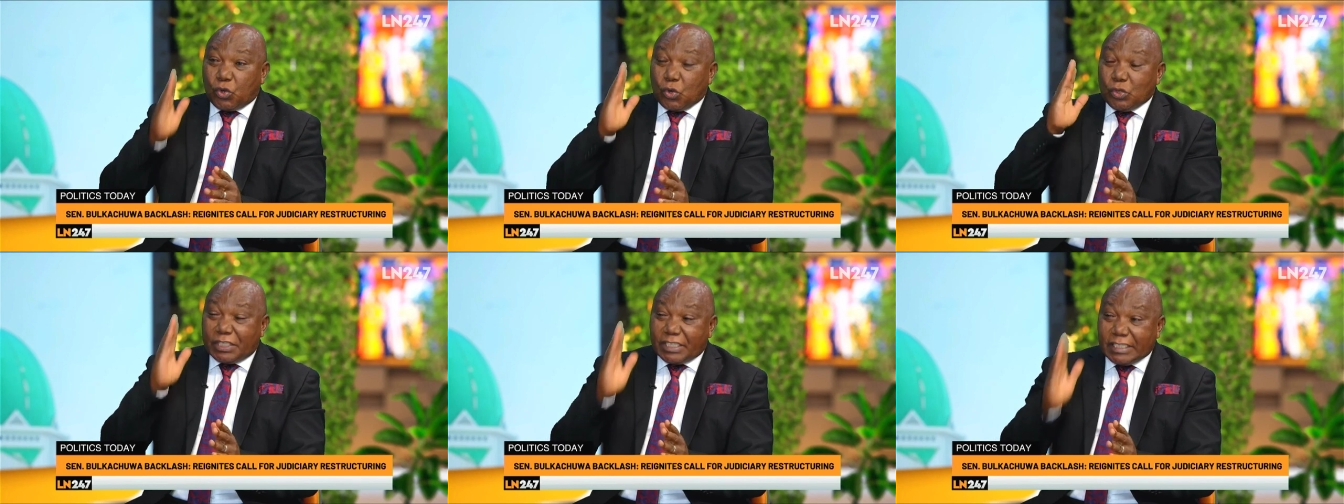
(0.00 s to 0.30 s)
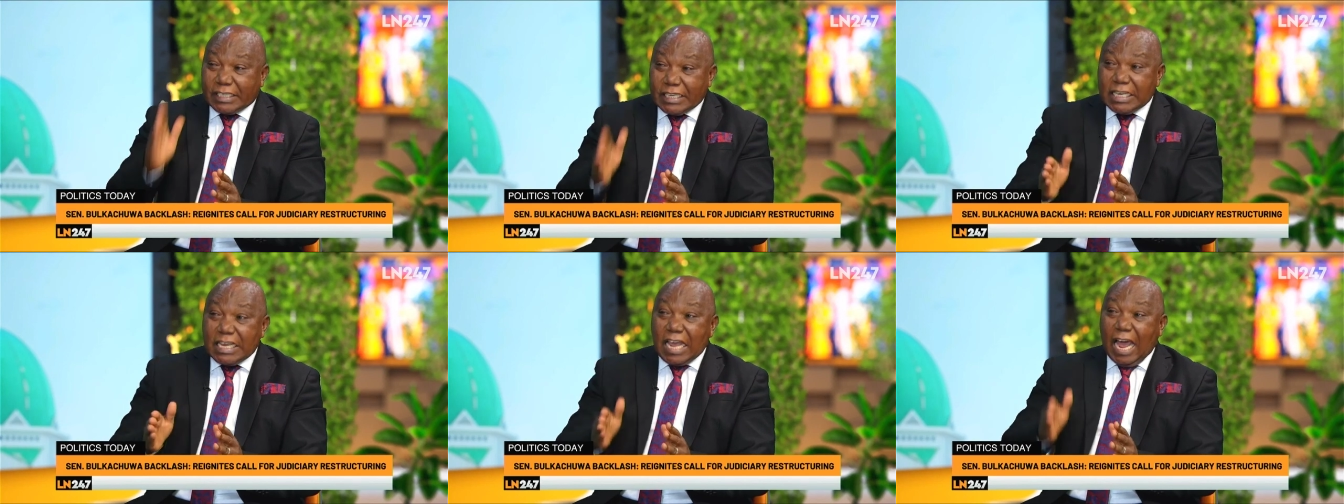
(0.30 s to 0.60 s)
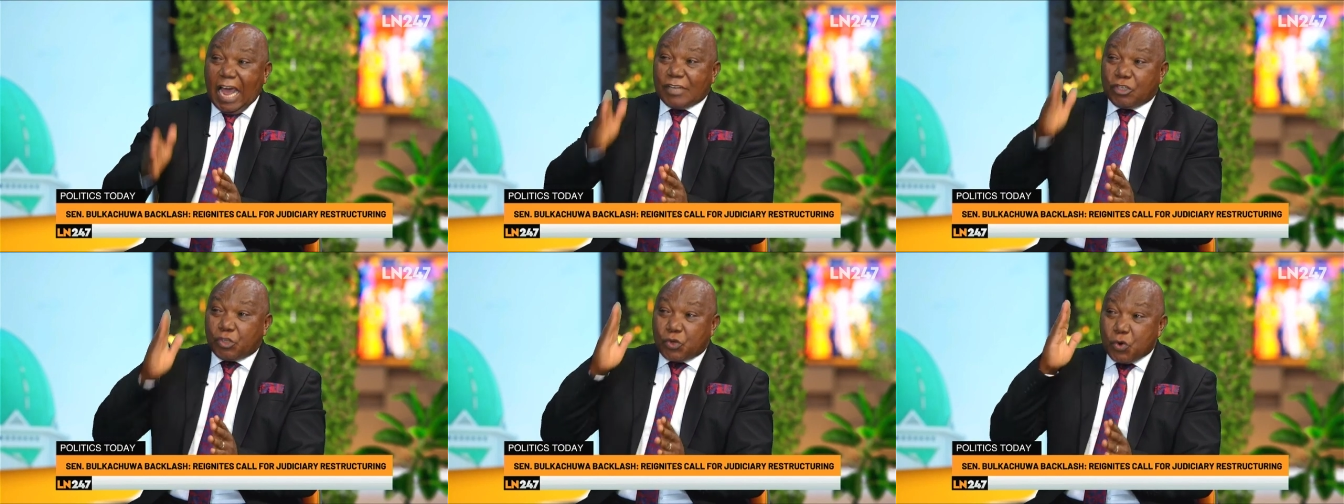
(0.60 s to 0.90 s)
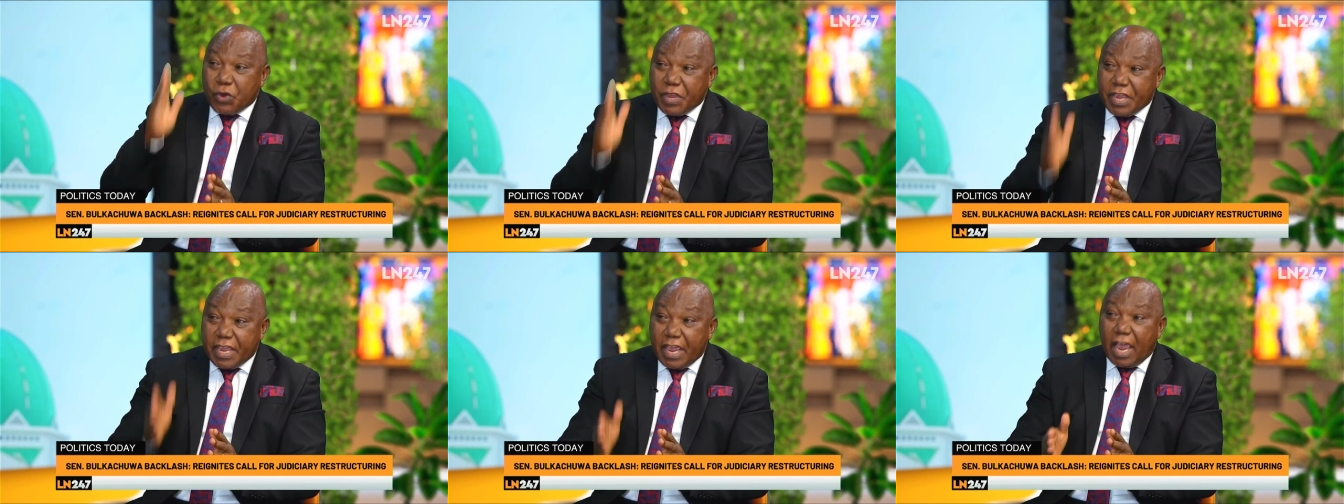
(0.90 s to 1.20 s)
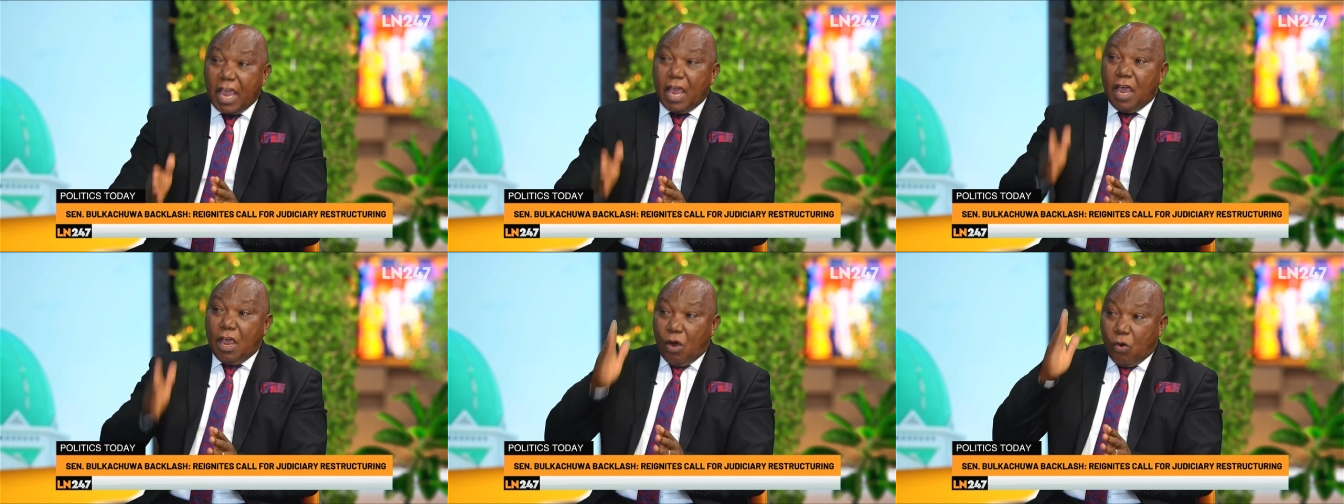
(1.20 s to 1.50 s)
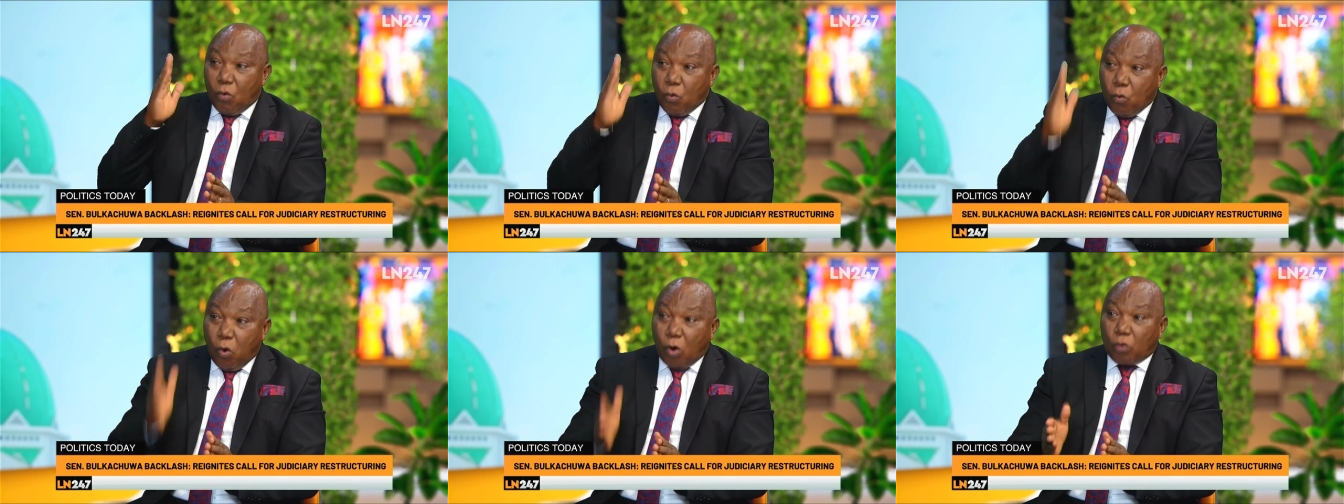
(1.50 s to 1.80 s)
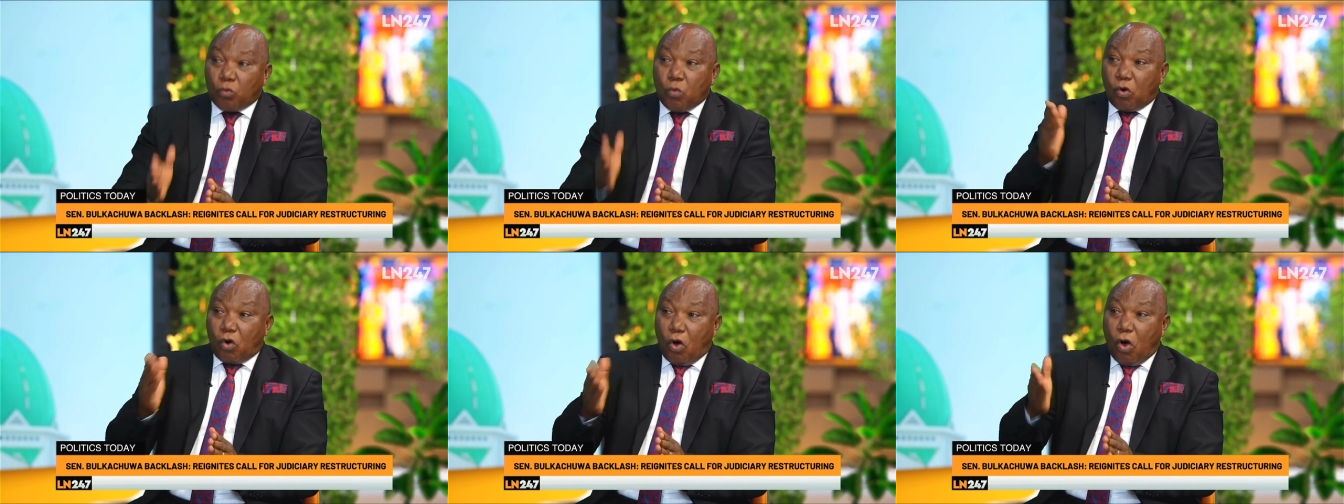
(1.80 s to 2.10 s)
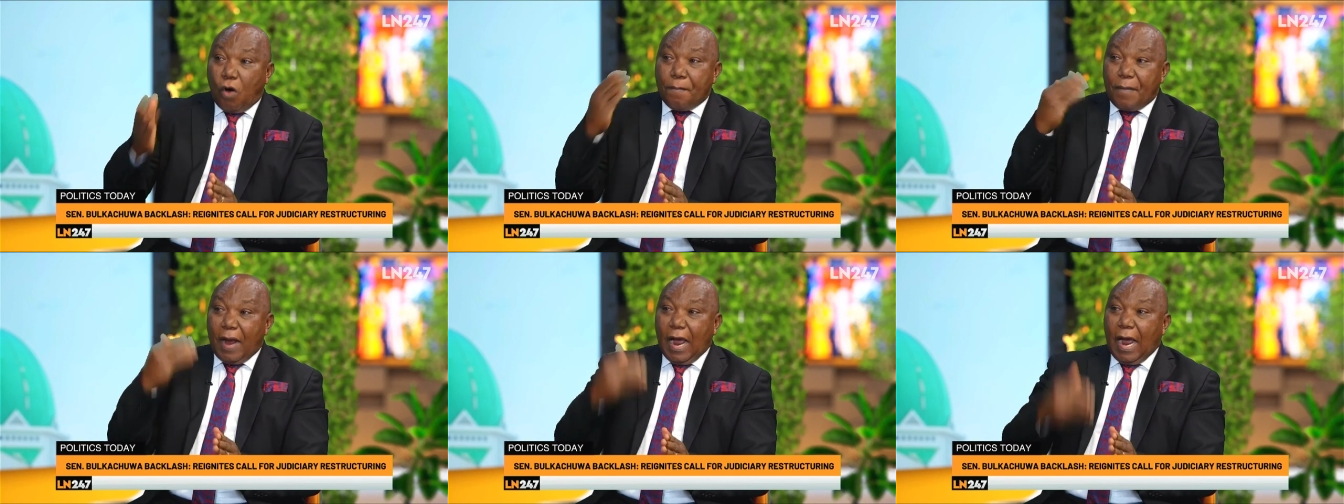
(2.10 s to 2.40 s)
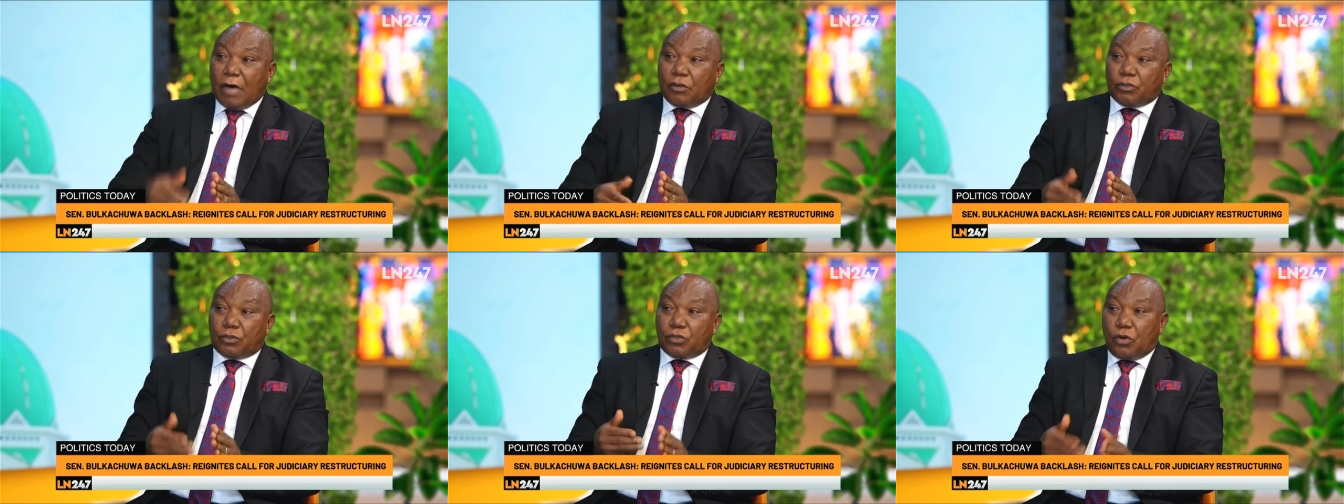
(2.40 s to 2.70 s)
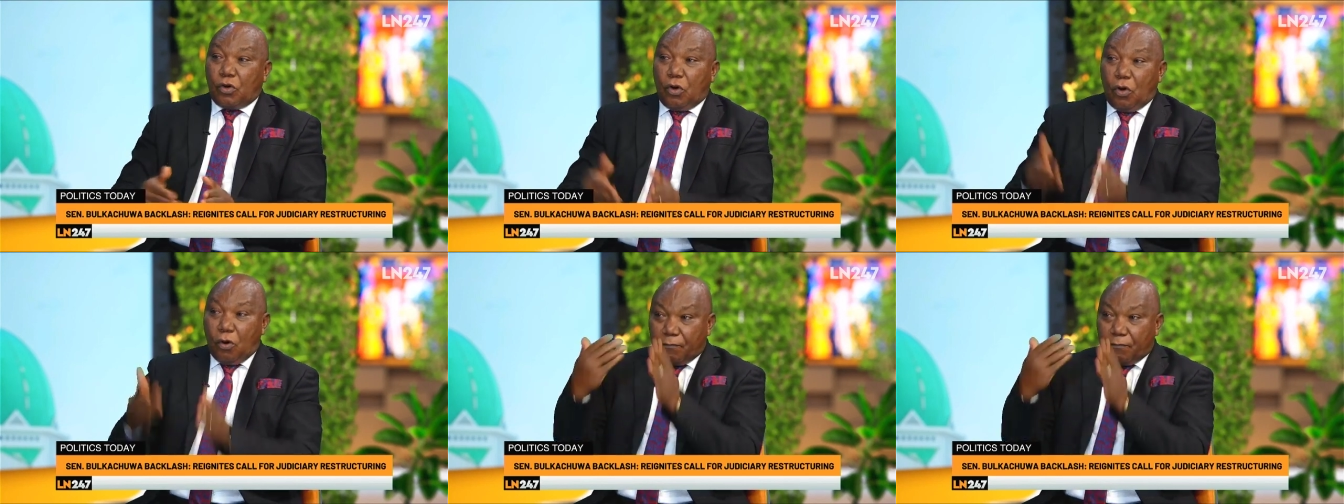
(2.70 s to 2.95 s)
to see and to hear what will come out